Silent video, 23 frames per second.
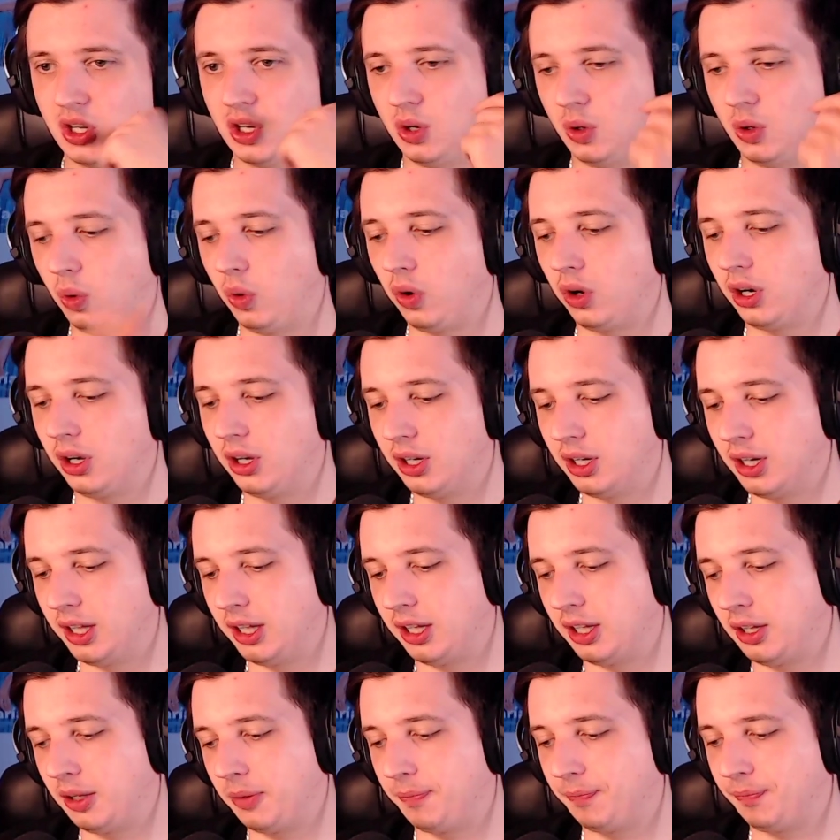Or
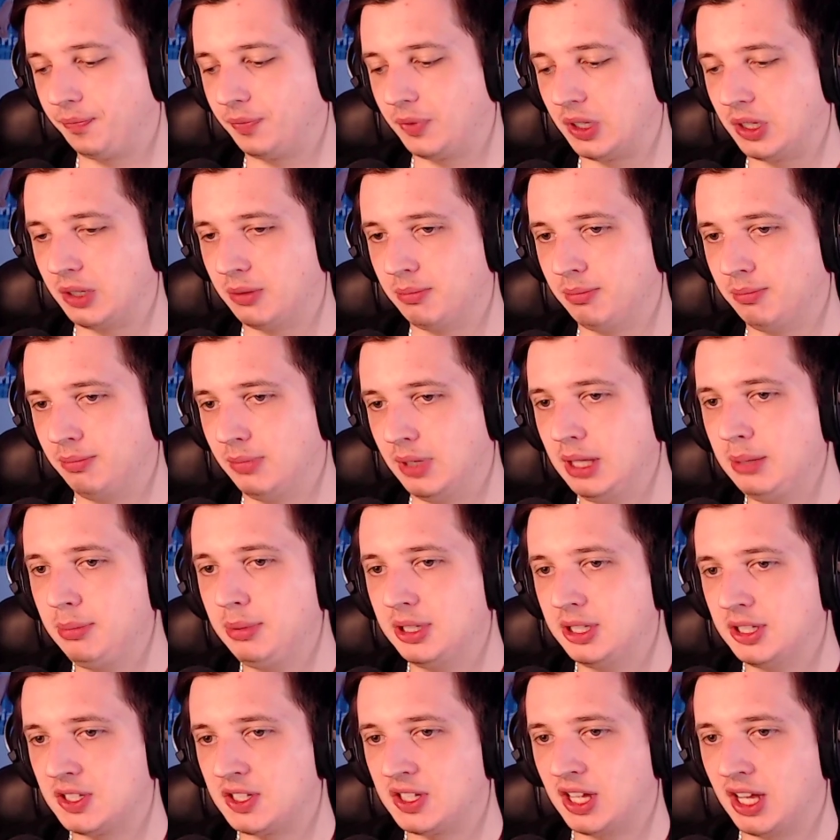like, maybe
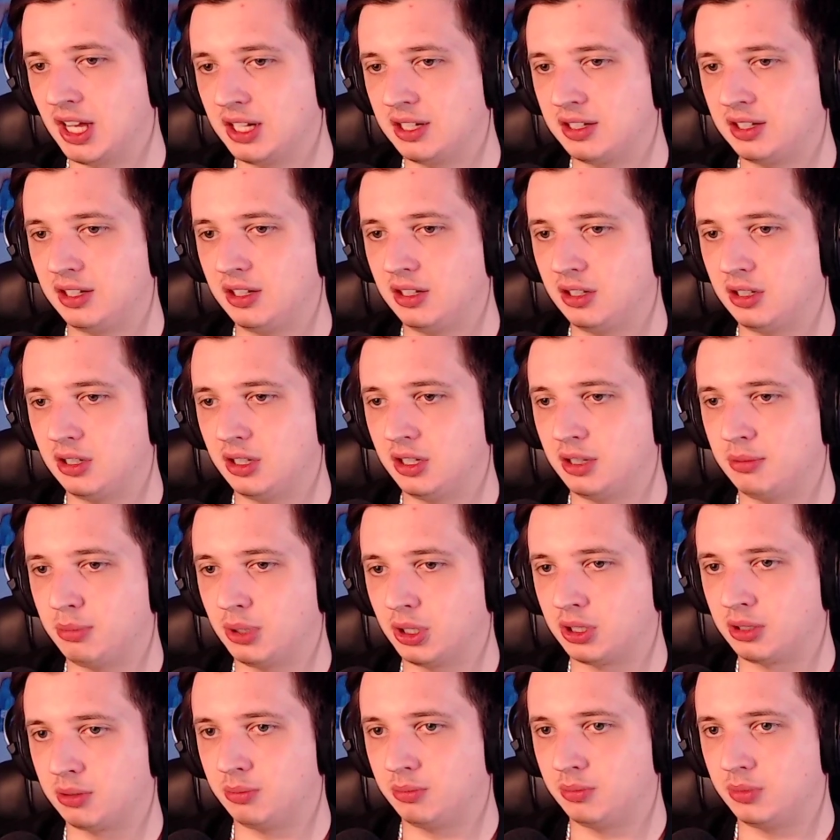this cat here on the
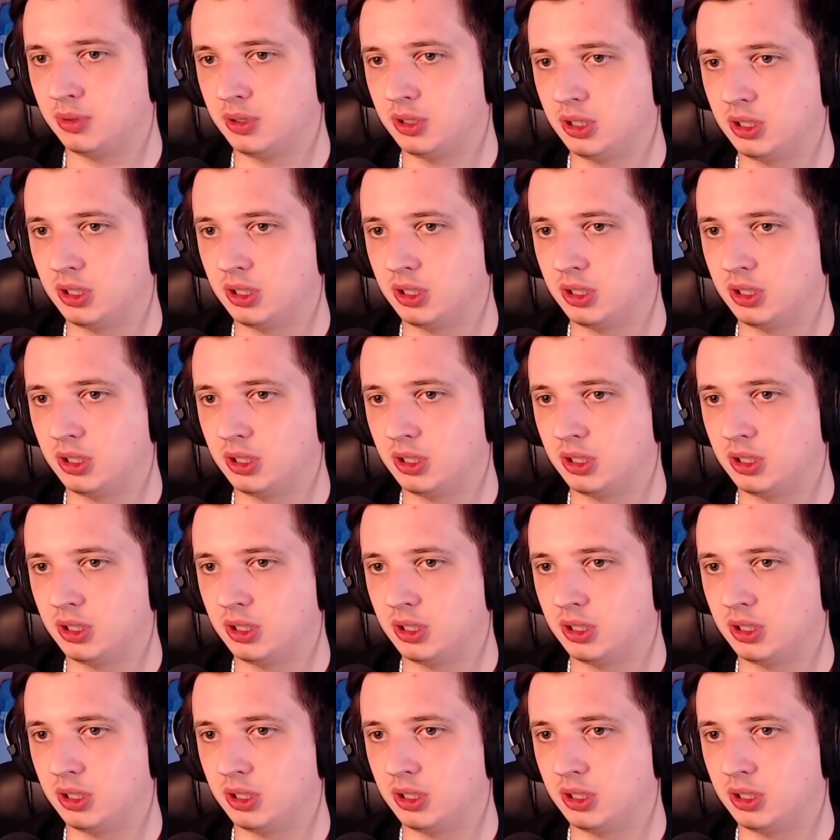bottom.